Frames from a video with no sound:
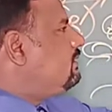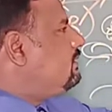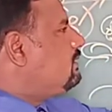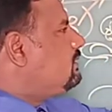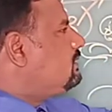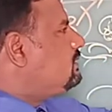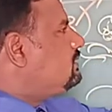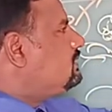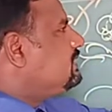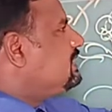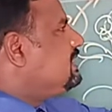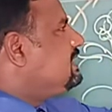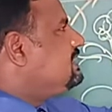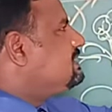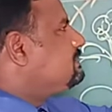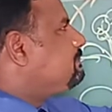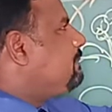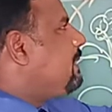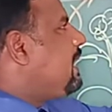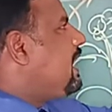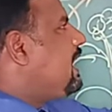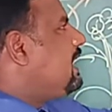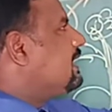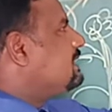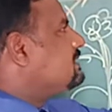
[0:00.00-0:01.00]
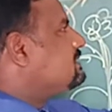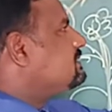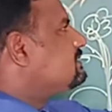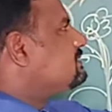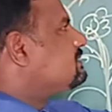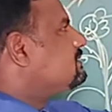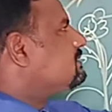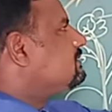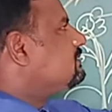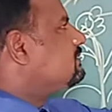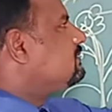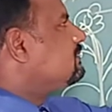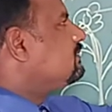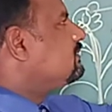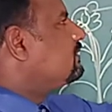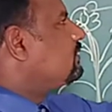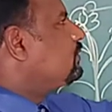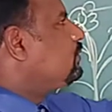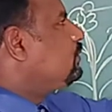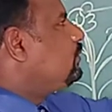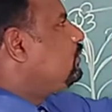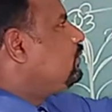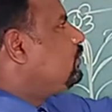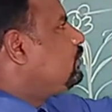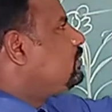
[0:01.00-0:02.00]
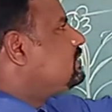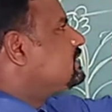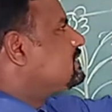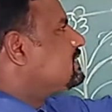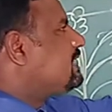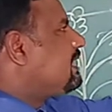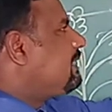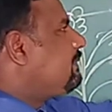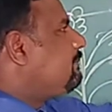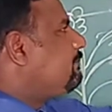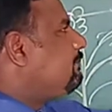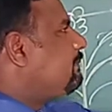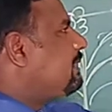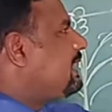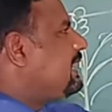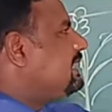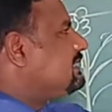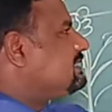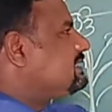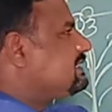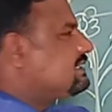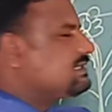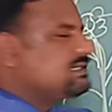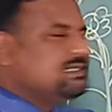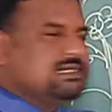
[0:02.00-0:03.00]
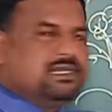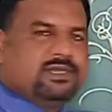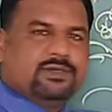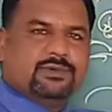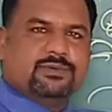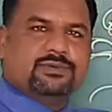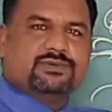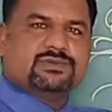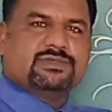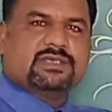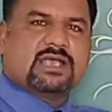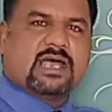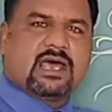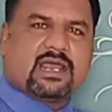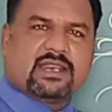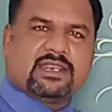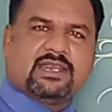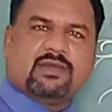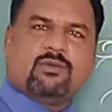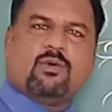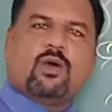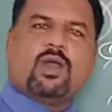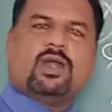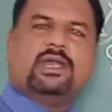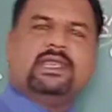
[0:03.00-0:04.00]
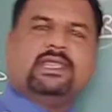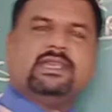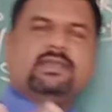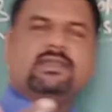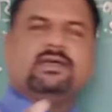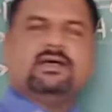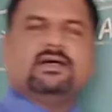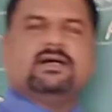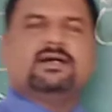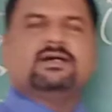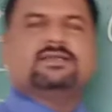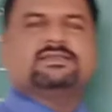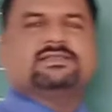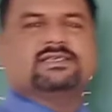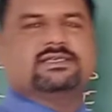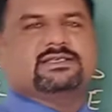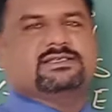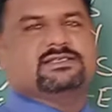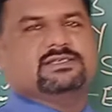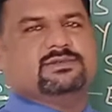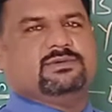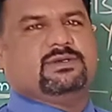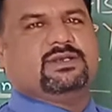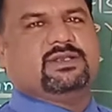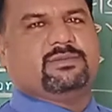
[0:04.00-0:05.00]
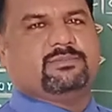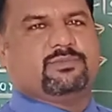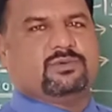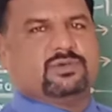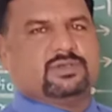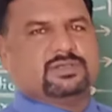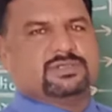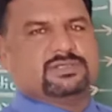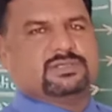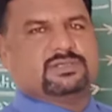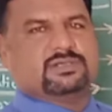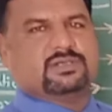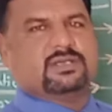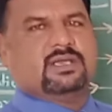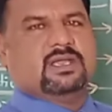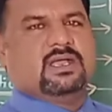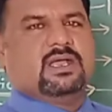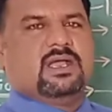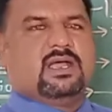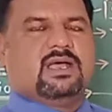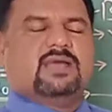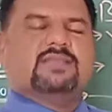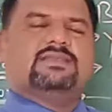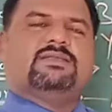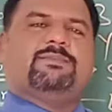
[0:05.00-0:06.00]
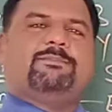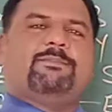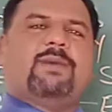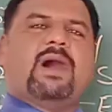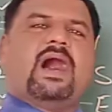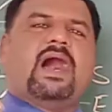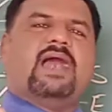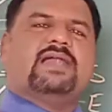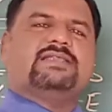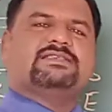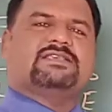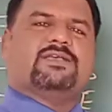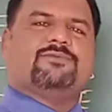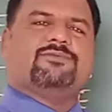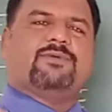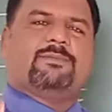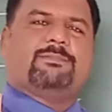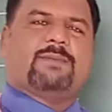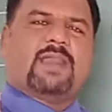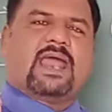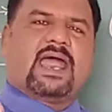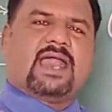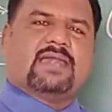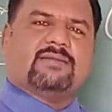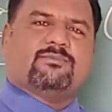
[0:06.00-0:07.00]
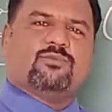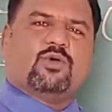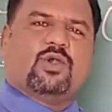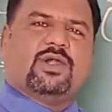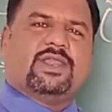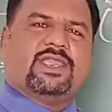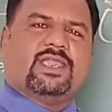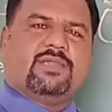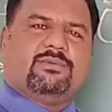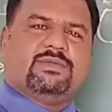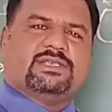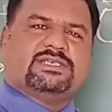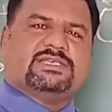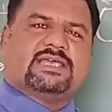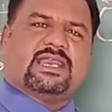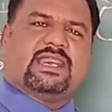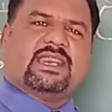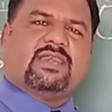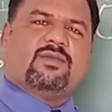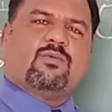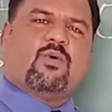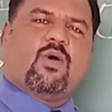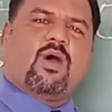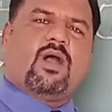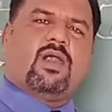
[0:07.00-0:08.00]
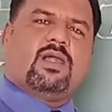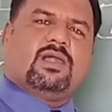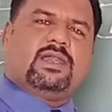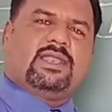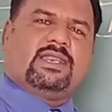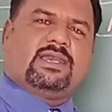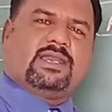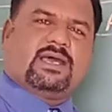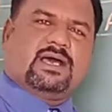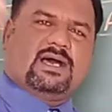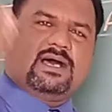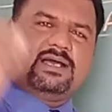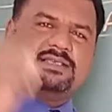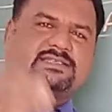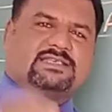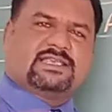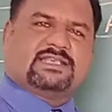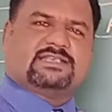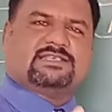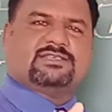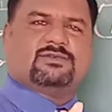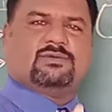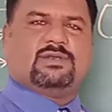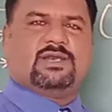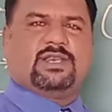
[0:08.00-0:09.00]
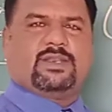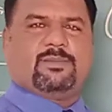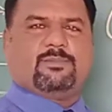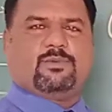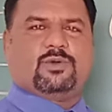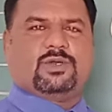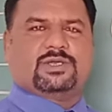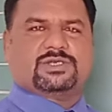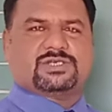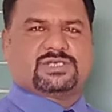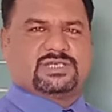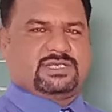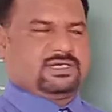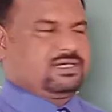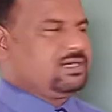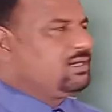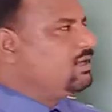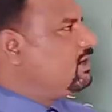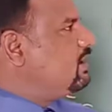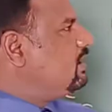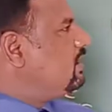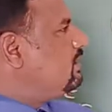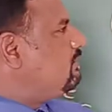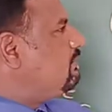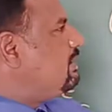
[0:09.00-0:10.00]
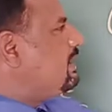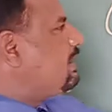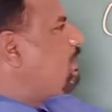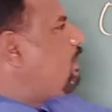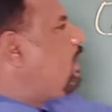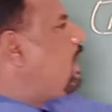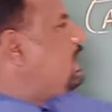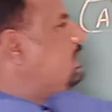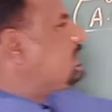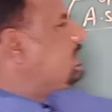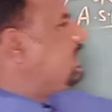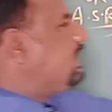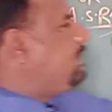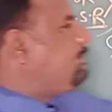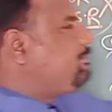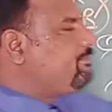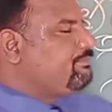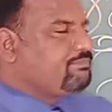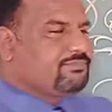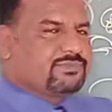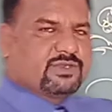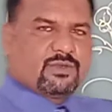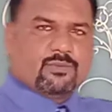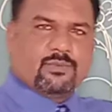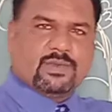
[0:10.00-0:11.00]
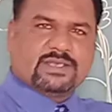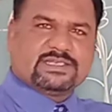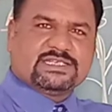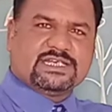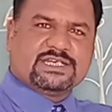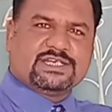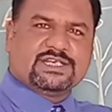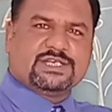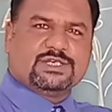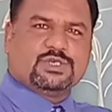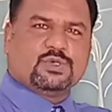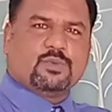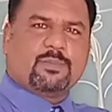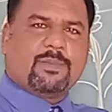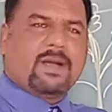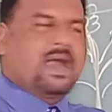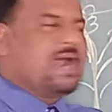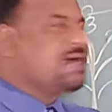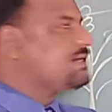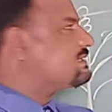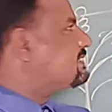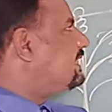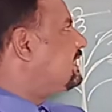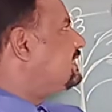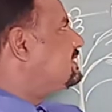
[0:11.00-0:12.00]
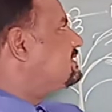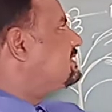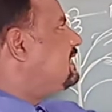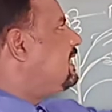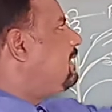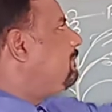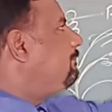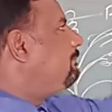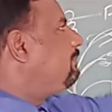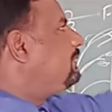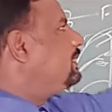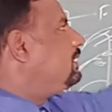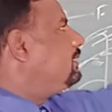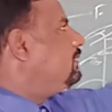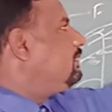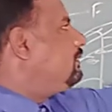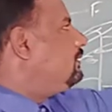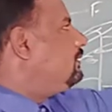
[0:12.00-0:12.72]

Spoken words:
these parts, root, stem, branches, leaves, are involved in asexual reproduction. The parts of the plant body which are involved in asexual reproduction, we call them vegetative parts. Example,